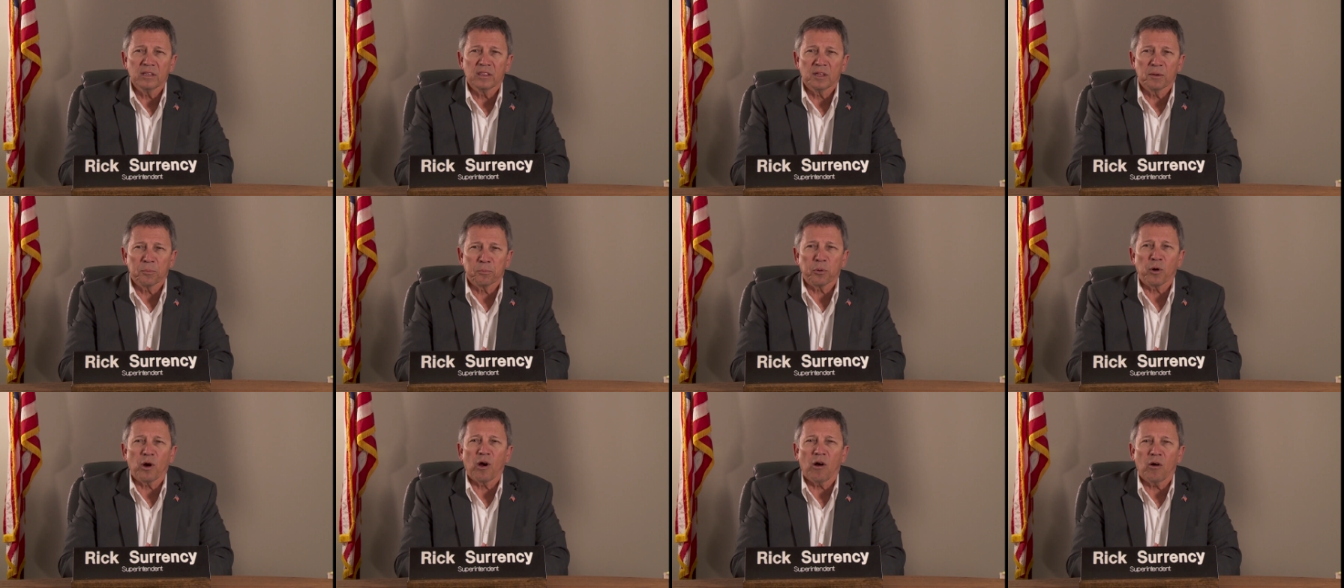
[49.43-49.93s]
The
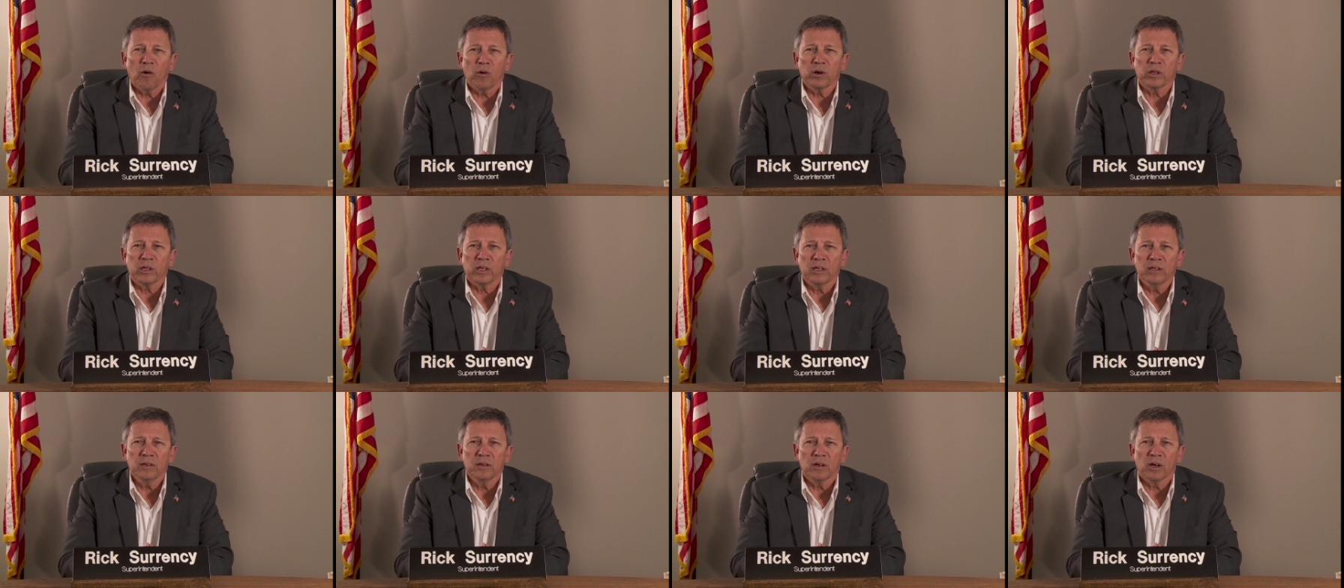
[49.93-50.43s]

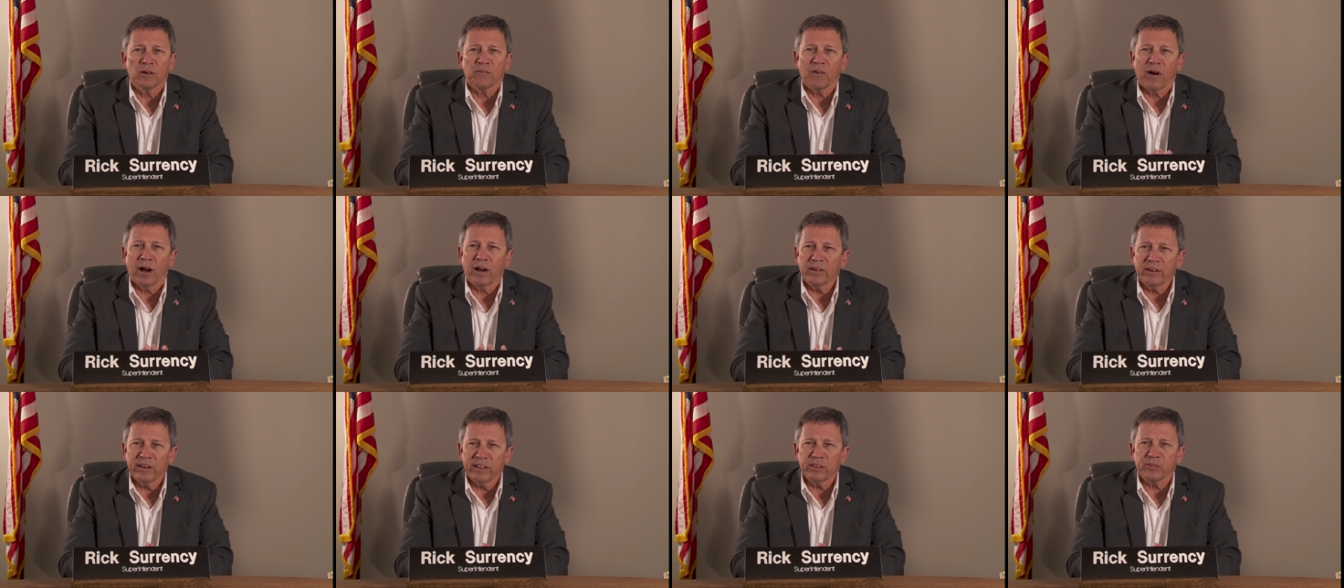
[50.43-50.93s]
priority of
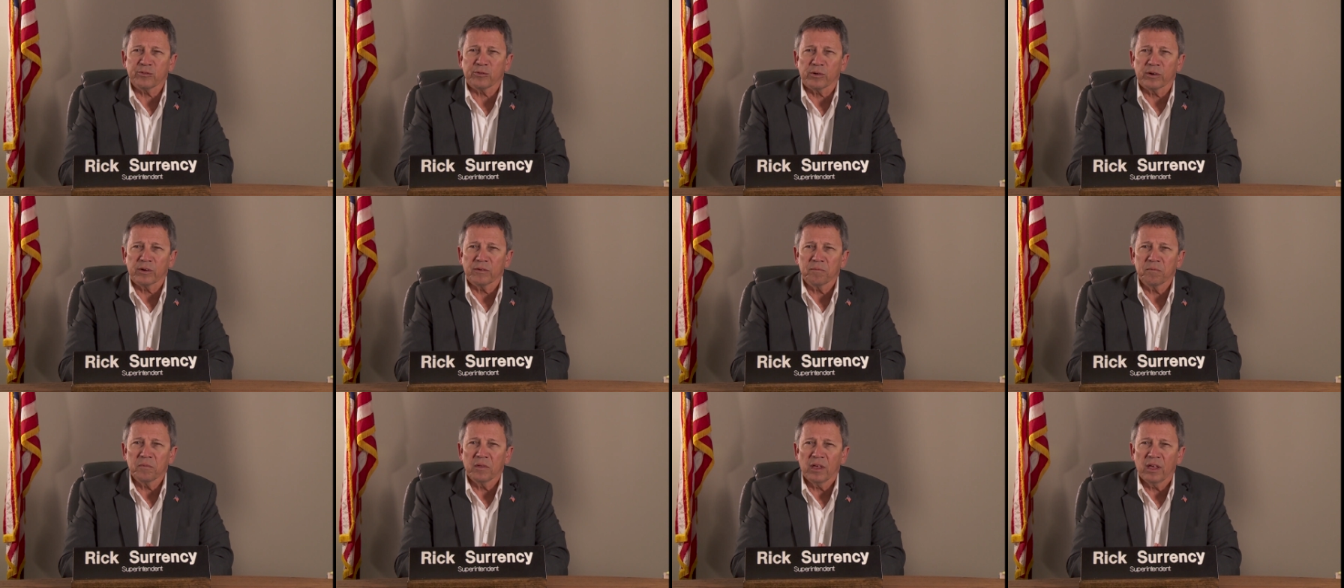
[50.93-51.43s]
our
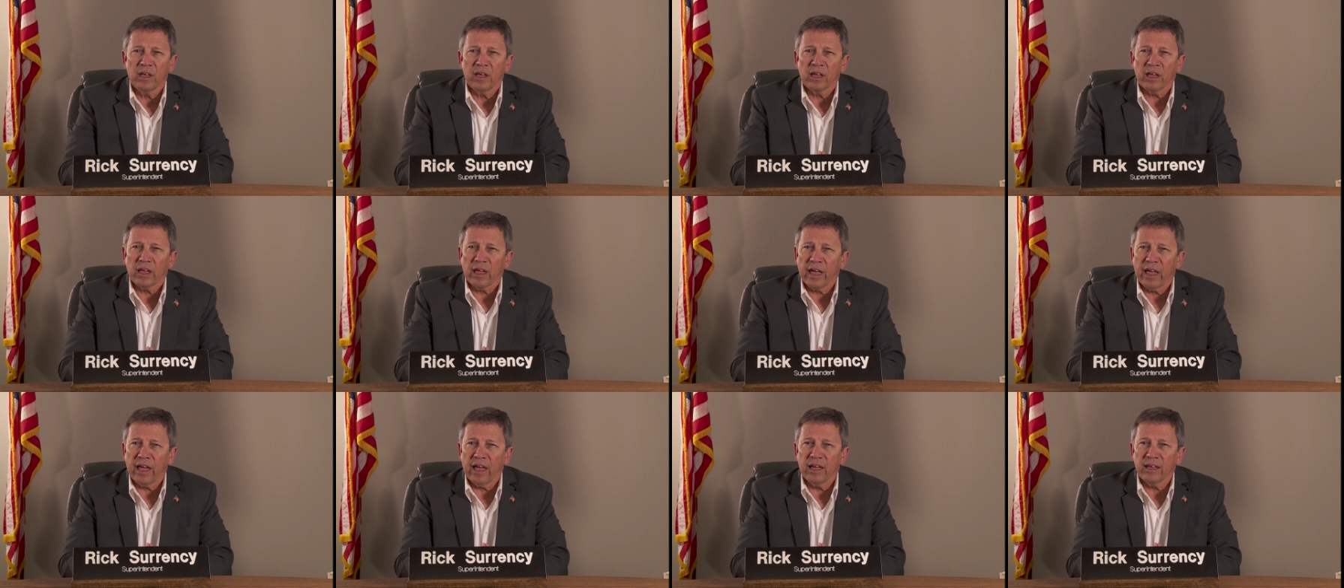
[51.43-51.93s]
district
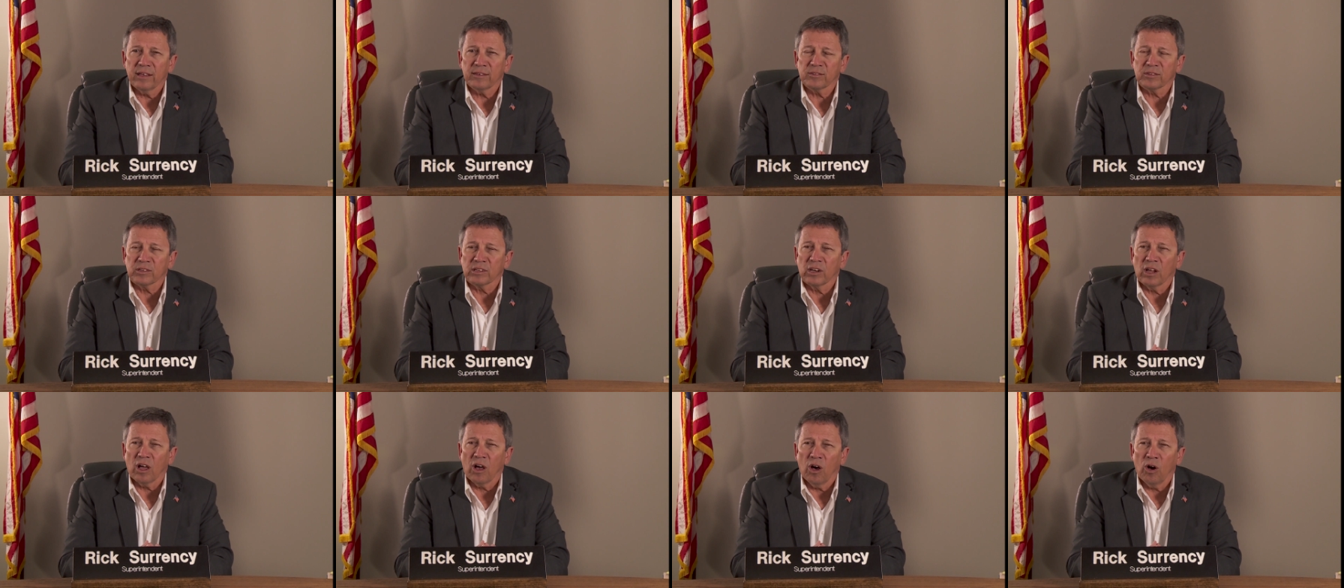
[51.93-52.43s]
has
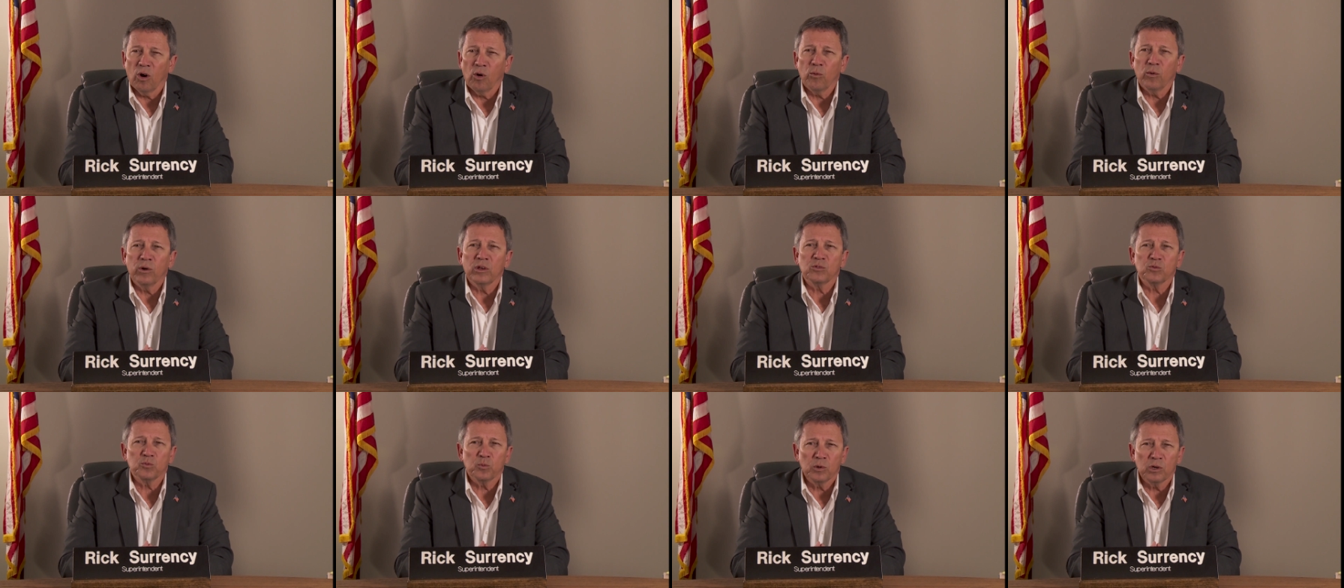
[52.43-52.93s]
and
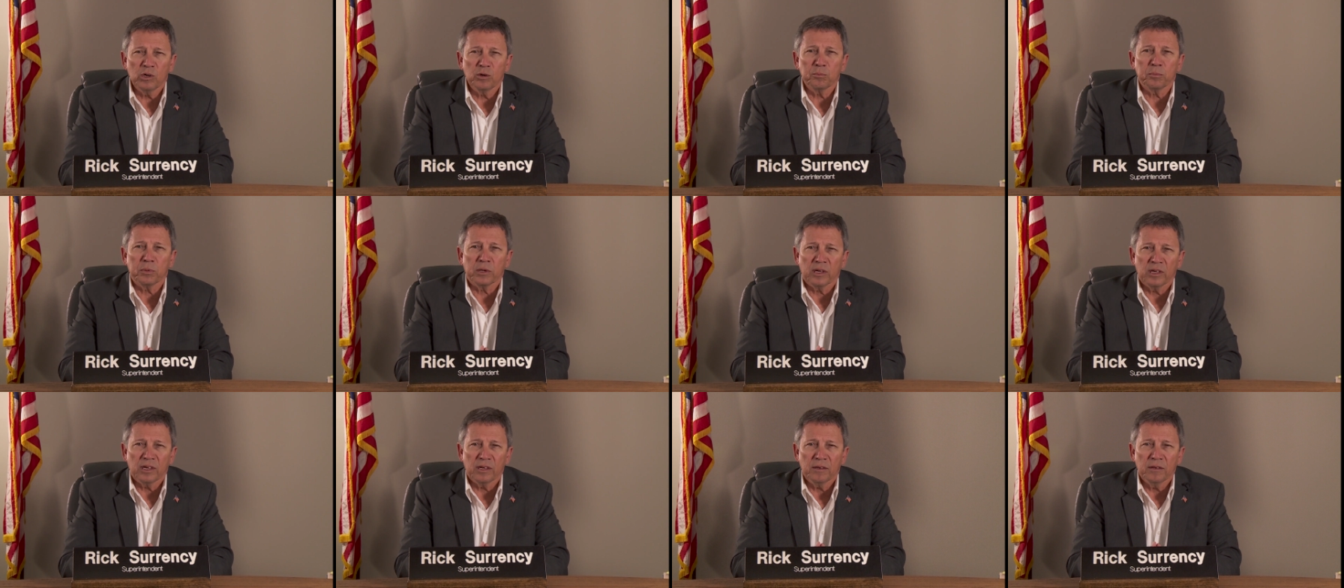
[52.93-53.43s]
always will
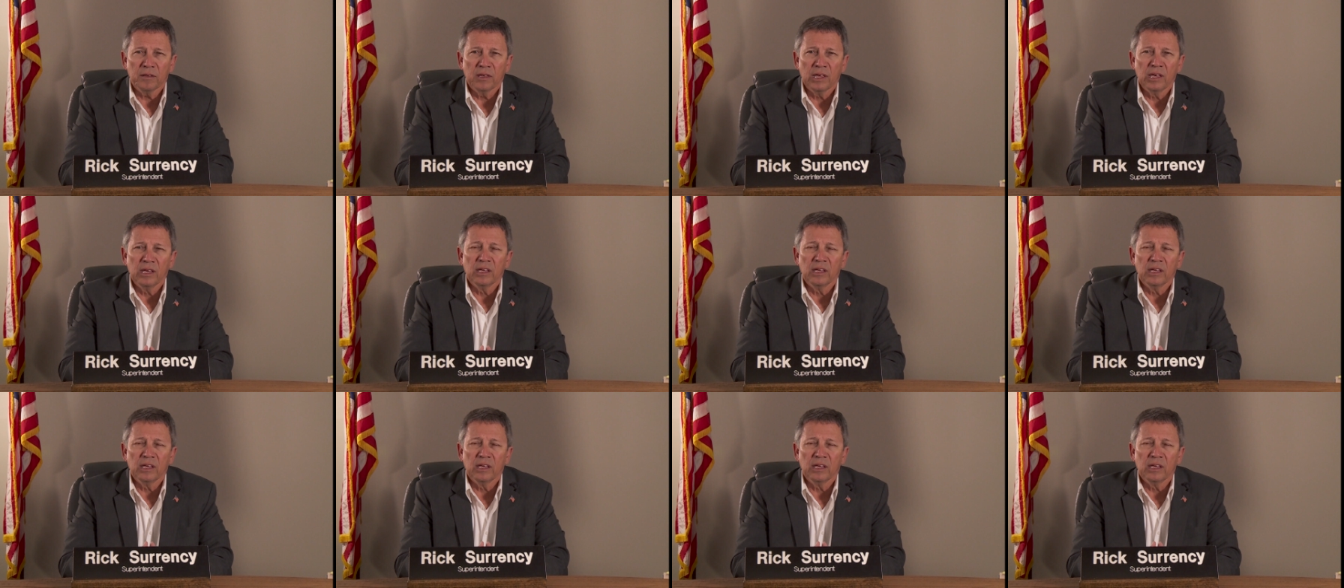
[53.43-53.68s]
be